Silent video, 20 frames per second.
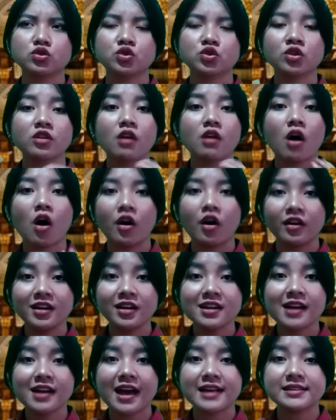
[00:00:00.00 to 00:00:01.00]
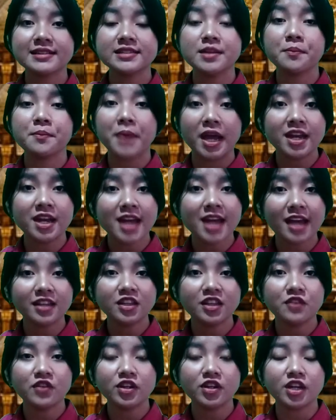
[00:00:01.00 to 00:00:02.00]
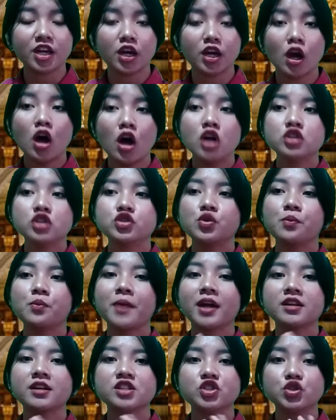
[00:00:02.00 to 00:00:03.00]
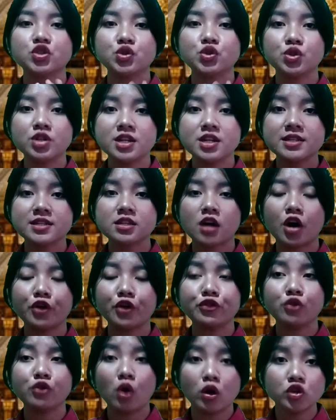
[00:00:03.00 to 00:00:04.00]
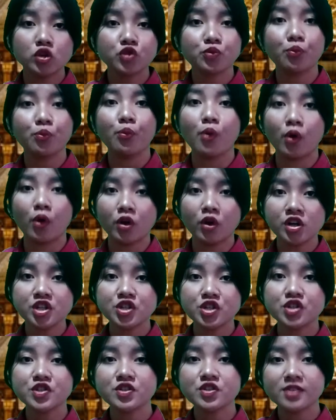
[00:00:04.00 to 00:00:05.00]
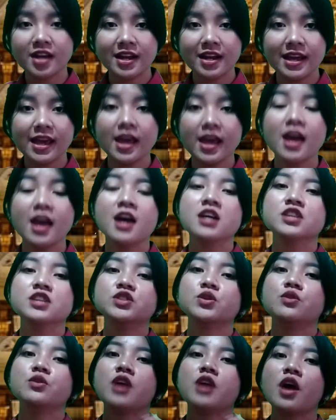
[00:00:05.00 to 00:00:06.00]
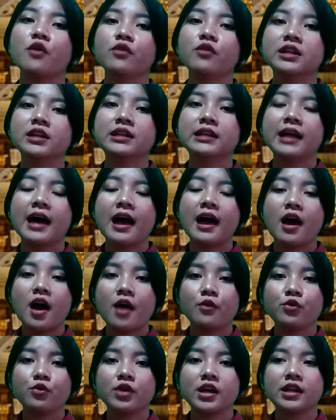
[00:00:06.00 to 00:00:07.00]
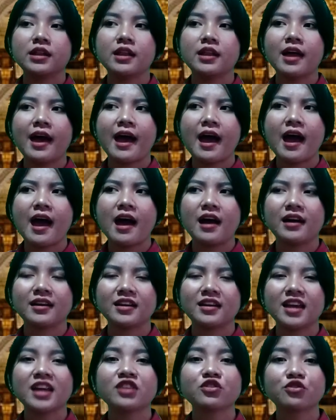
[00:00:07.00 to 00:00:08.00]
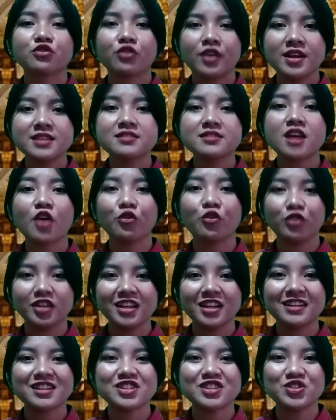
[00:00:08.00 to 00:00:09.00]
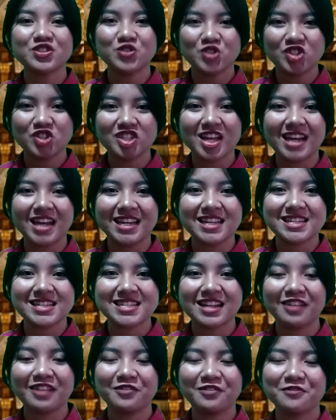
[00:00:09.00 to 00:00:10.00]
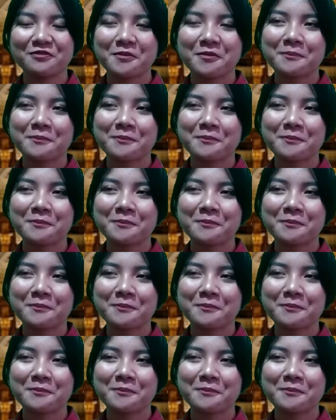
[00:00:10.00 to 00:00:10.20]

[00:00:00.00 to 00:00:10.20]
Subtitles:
should organize the main activity to make the students are not bored to study, so they will increase their willingness to study itself.